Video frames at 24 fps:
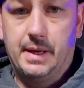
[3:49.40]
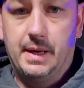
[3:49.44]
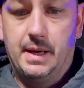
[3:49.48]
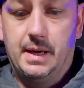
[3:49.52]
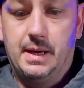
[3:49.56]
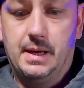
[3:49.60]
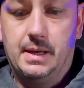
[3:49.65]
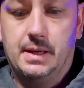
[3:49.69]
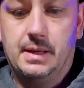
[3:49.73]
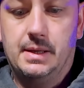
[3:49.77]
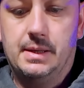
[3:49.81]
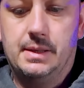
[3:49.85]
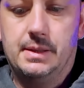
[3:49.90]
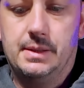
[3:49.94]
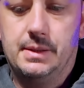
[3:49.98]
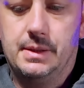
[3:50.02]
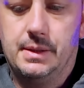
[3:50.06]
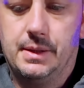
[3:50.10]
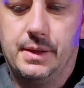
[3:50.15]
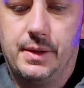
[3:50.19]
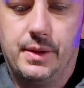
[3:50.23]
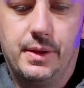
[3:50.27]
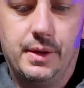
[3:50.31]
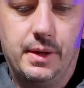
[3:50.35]

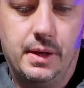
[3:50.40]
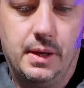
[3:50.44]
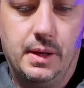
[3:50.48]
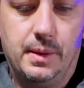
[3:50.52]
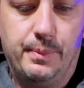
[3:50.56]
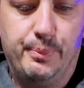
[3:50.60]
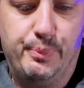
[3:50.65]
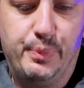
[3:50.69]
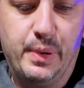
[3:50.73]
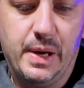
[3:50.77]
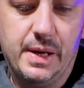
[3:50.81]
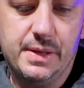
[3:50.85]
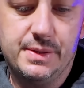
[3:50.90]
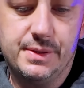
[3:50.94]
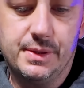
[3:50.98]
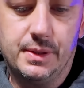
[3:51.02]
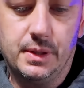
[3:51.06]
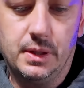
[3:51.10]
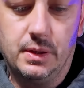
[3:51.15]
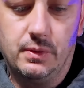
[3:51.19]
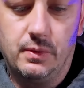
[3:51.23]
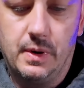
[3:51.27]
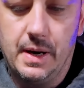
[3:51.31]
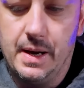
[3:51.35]
And the
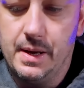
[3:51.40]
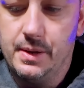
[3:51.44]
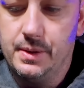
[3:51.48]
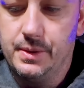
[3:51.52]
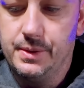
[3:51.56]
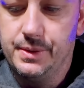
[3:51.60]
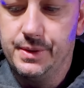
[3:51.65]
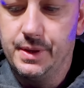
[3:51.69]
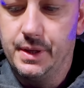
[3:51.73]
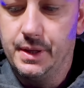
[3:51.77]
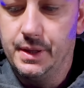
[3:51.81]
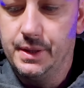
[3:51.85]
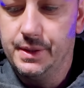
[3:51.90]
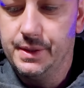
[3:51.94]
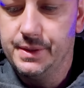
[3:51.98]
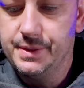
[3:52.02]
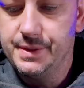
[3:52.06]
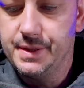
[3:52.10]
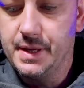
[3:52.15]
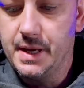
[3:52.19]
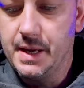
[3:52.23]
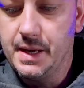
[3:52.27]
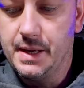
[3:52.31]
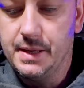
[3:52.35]
bezel around the
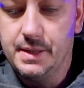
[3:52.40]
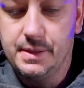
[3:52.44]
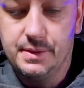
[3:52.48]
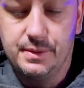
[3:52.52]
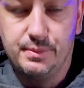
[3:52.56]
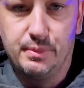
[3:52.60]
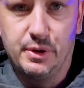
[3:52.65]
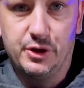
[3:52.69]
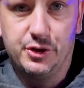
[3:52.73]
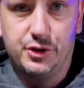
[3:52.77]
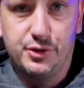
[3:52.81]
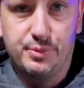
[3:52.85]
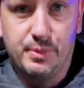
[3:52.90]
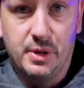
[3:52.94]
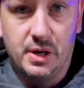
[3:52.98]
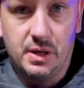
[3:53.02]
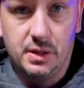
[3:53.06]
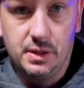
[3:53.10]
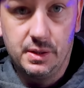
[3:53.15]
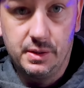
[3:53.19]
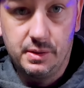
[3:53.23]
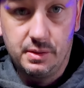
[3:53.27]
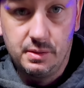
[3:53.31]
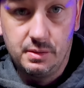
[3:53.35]
side is much
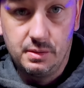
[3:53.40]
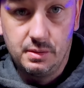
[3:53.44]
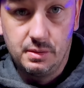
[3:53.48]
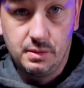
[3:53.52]
smaller,